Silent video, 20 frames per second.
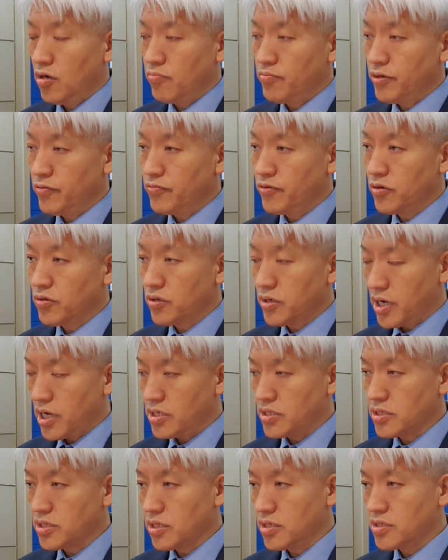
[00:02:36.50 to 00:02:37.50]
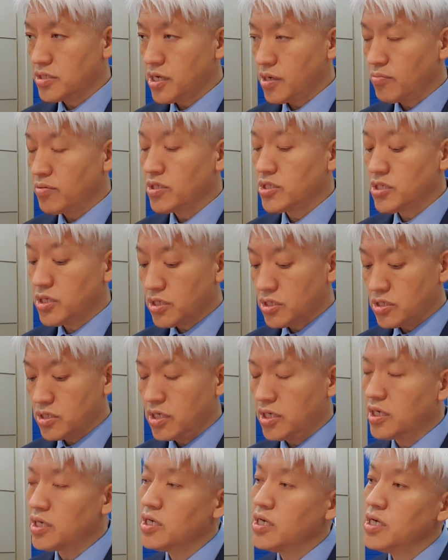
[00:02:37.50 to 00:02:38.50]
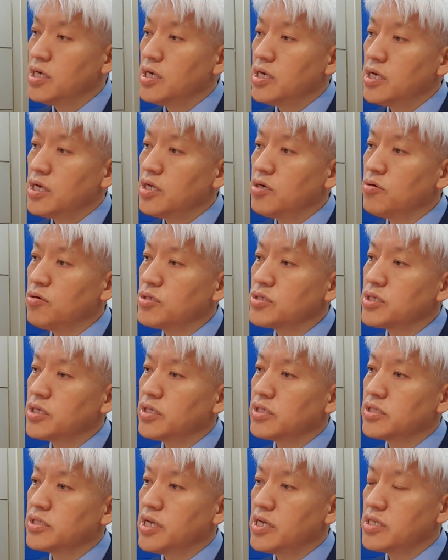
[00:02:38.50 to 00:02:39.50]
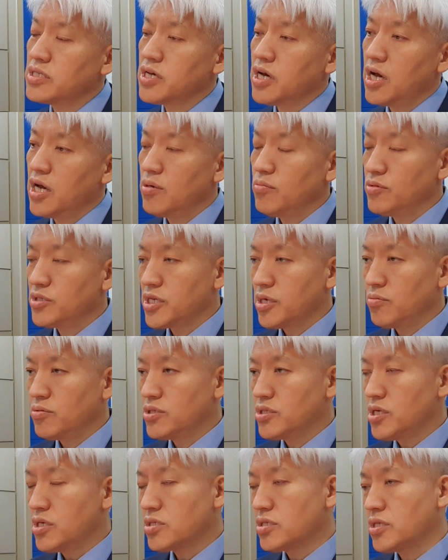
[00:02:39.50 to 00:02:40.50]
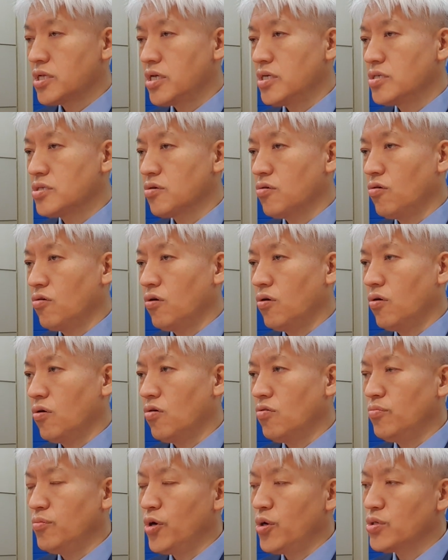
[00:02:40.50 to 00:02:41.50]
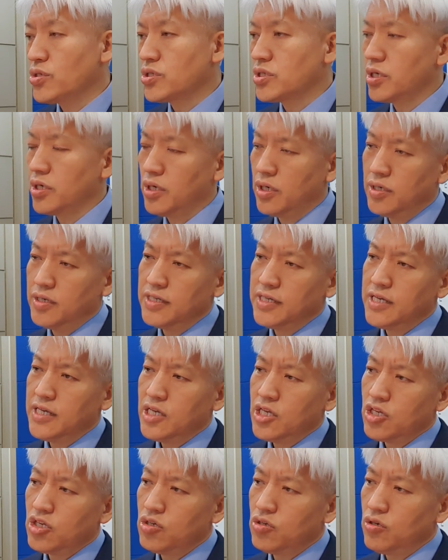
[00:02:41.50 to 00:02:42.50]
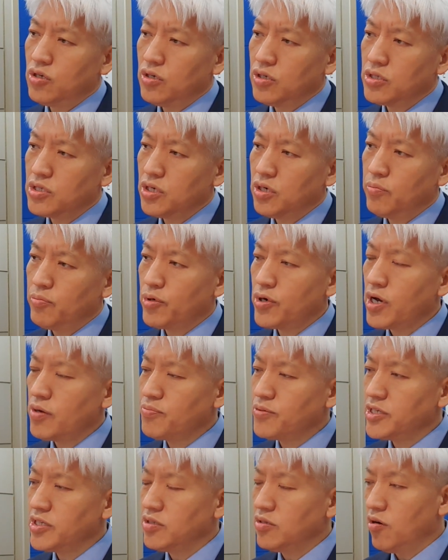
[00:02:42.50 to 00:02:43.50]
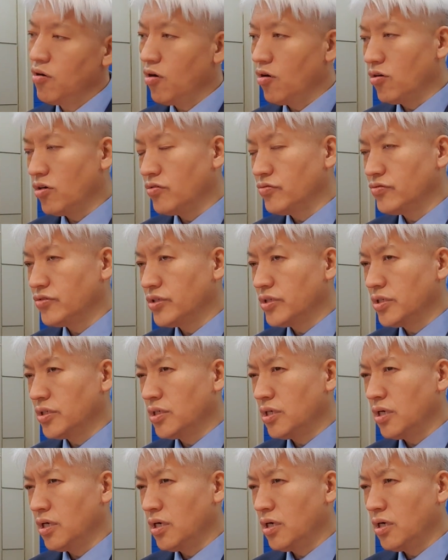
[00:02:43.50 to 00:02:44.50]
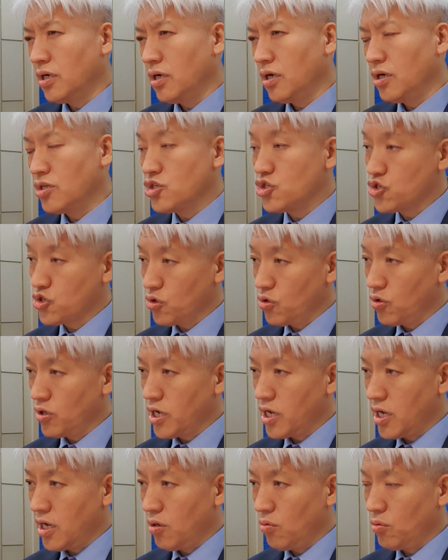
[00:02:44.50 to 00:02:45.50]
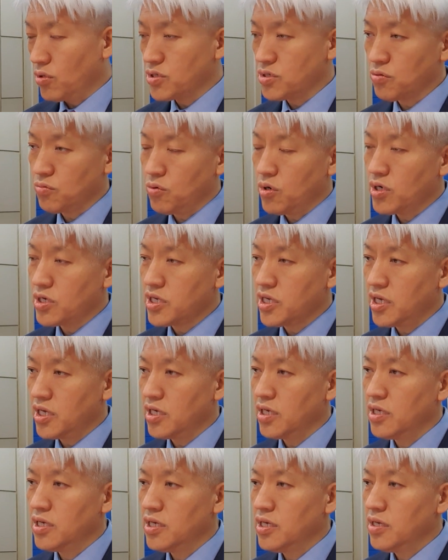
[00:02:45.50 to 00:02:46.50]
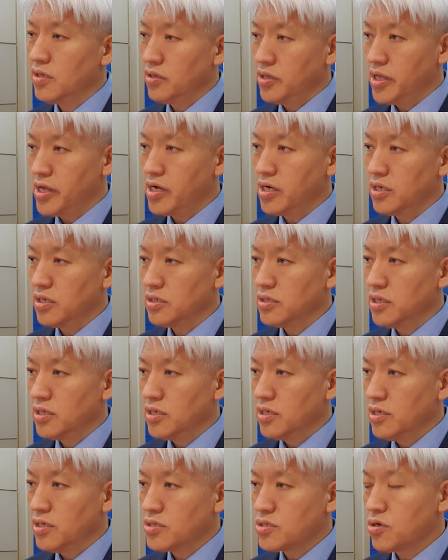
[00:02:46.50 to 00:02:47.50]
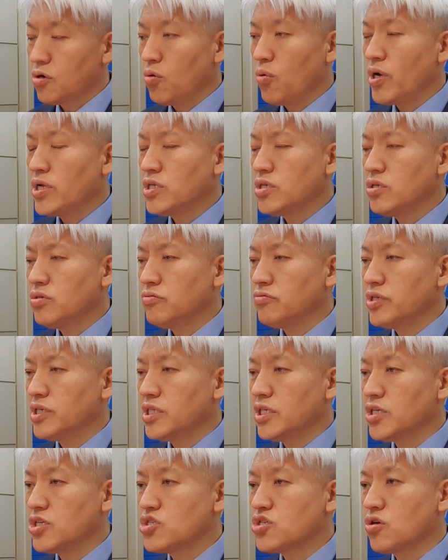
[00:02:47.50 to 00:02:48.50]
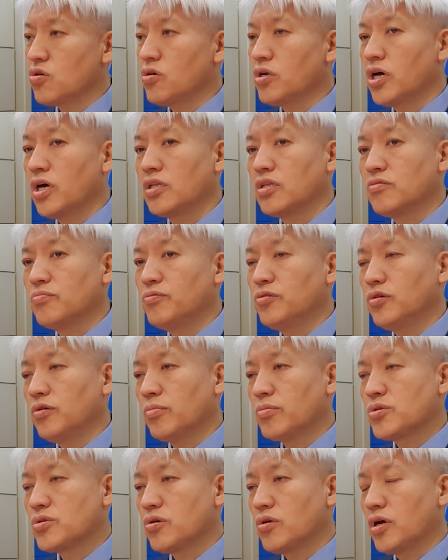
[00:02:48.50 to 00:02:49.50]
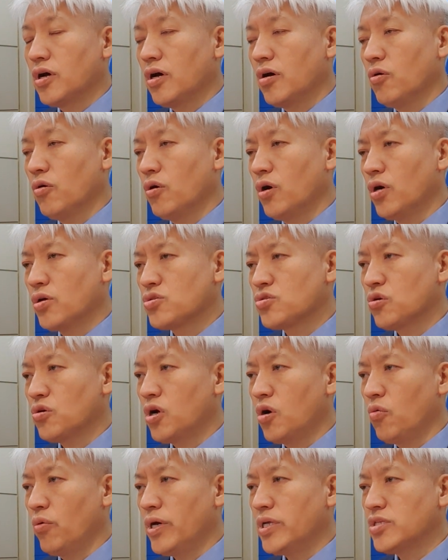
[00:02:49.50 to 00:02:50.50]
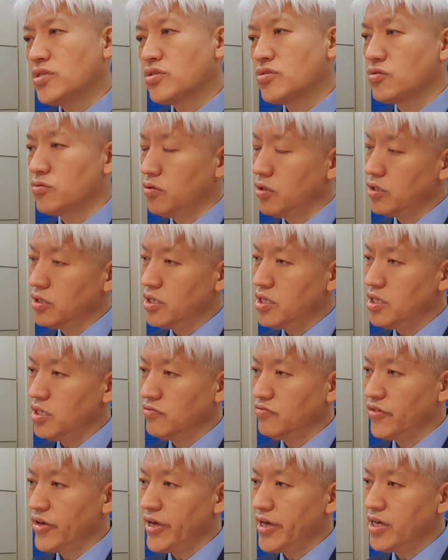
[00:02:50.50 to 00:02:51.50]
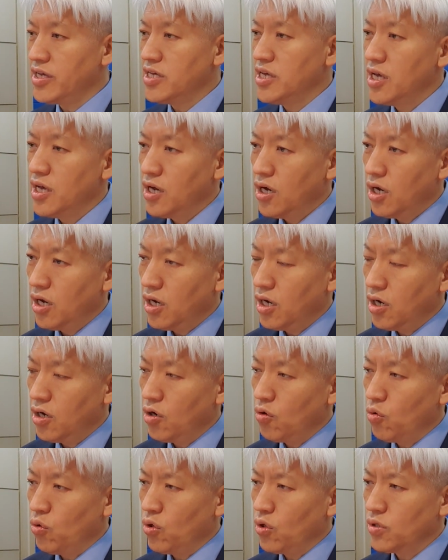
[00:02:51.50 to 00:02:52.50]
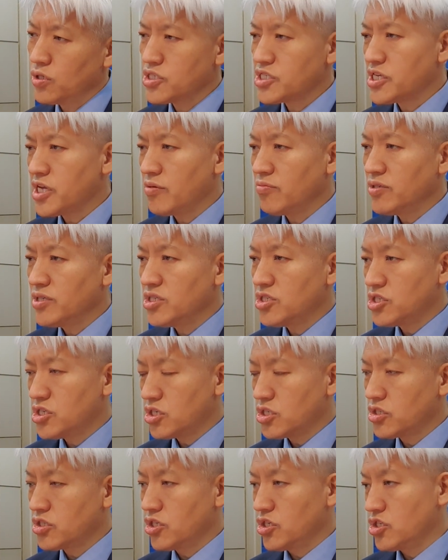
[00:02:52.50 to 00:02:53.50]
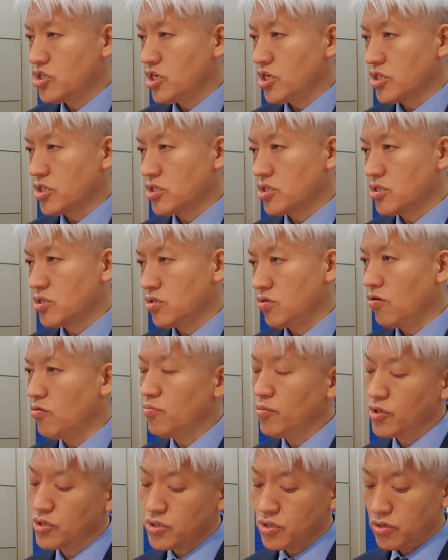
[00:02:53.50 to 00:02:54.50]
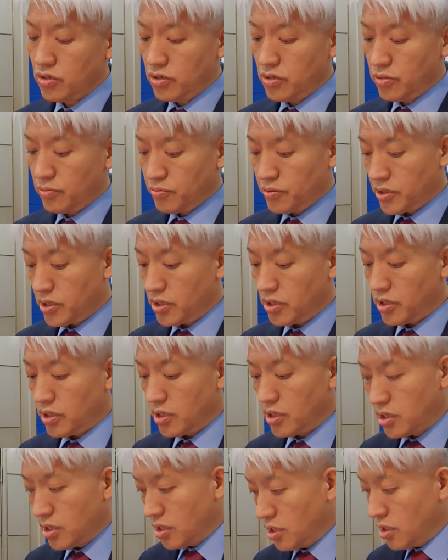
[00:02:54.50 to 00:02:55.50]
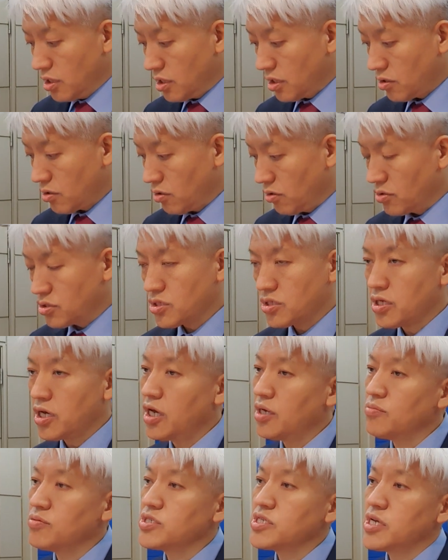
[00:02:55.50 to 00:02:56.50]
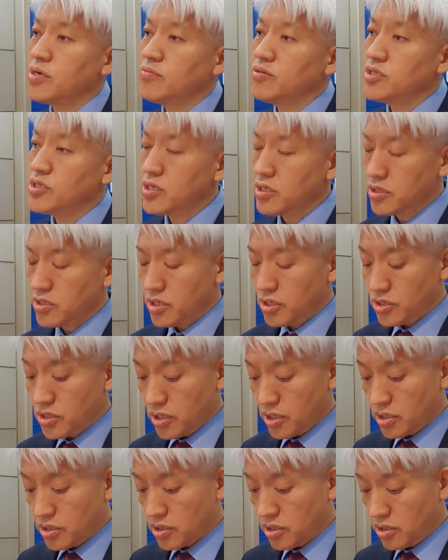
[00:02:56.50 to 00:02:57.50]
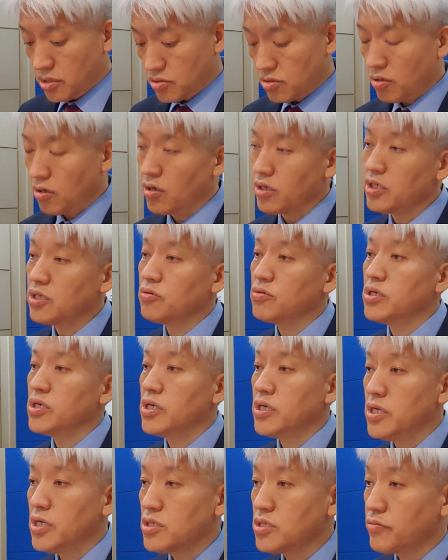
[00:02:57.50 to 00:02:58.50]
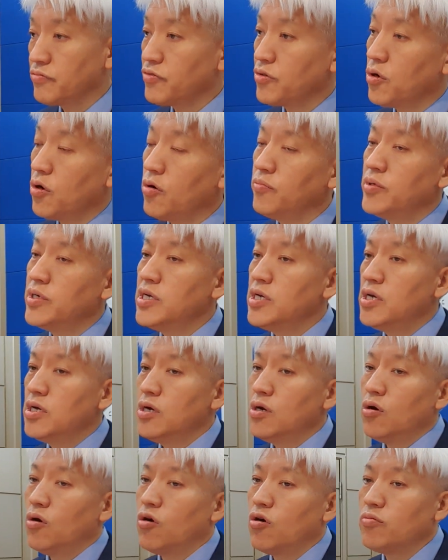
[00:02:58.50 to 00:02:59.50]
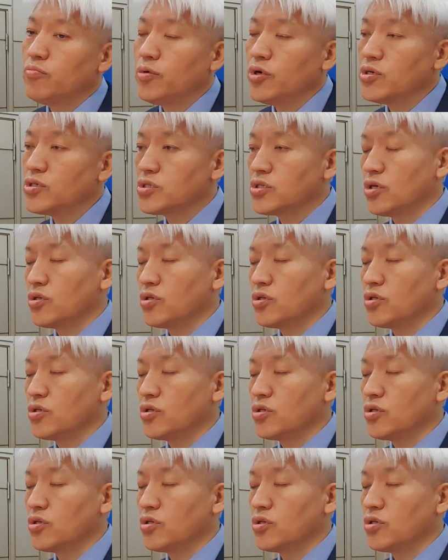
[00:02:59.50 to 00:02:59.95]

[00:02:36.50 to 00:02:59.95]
before Christ, 760. It was at that time, 760 is almost, you know, the prophet of Jonah was walking there. So when you read Jonah, the book of Jonah, Jonah went to Nineveh 766, almost, you know, pretty close time, 766. So it is from almost